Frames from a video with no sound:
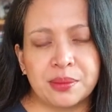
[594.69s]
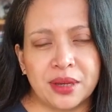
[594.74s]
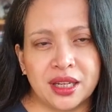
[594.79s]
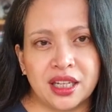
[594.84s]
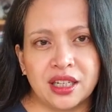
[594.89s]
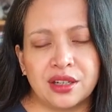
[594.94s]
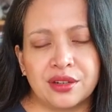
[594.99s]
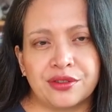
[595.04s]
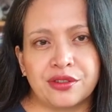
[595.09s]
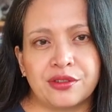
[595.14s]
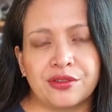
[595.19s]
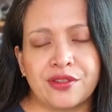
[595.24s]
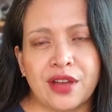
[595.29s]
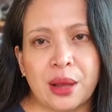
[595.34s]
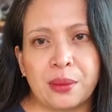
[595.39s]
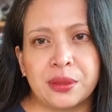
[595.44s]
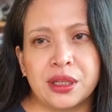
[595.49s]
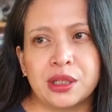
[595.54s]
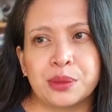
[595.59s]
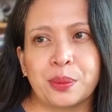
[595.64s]
many different
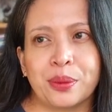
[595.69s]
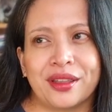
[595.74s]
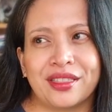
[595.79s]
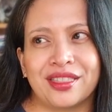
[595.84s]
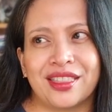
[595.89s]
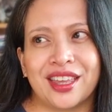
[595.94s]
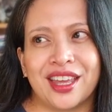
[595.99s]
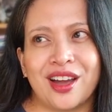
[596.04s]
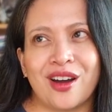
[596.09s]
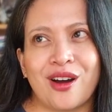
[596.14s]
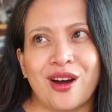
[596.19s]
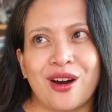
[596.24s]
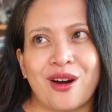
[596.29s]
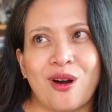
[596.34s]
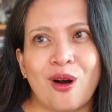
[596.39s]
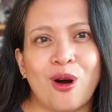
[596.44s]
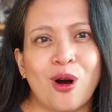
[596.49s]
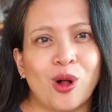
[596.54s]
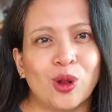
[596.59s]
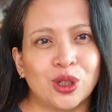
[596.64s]
families, but they
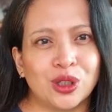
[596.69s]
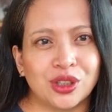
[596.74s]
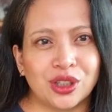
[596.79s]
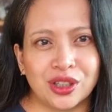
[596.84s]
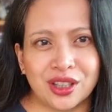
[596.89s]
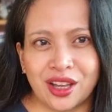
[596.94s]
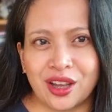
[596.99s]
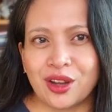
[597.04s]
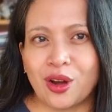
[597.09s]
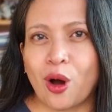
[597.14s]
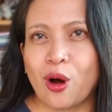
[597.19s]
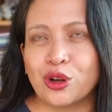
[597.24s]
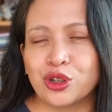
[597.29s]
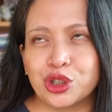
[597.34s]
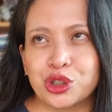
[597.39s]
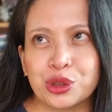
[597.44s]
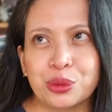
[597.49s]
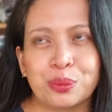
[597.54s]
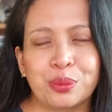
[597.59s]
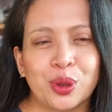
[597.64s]
all
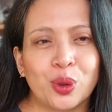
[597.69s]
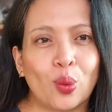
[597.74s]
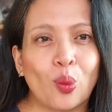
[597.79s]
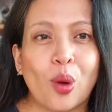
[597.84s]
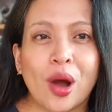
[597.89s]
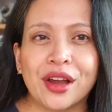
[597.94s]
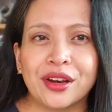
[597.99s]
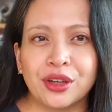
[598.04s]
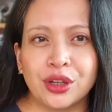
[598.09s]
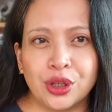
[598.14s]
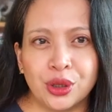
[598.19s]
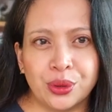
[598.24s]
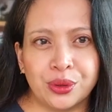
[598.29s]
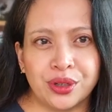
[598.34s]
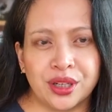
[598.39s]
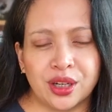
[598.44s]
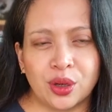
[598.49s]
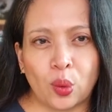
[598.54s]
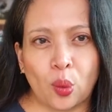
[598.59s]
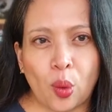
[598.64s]
should be one
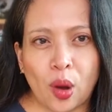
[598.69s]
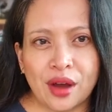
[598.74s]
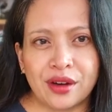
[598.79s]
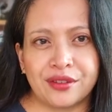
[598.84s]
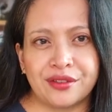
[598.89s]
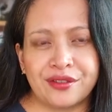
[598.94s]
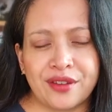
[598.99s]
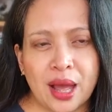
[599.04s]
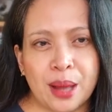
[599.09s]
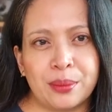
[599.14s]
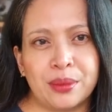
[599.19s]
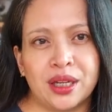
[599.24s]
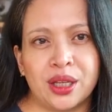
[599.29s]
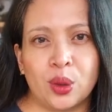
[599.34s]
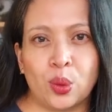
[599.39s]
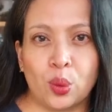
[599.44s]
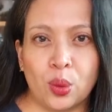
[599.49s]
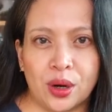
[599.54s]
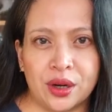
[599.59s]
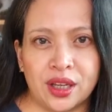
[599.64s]
unit, one family
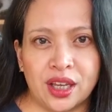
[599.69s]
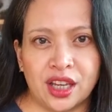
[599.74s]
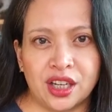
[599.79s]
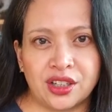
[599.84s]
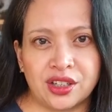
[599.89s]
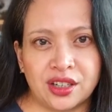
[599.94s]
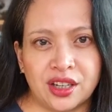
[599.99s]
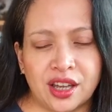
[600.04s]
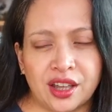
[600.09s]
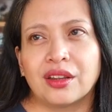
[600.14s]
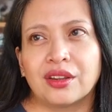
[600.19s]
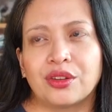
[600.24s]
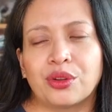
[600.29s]
working together.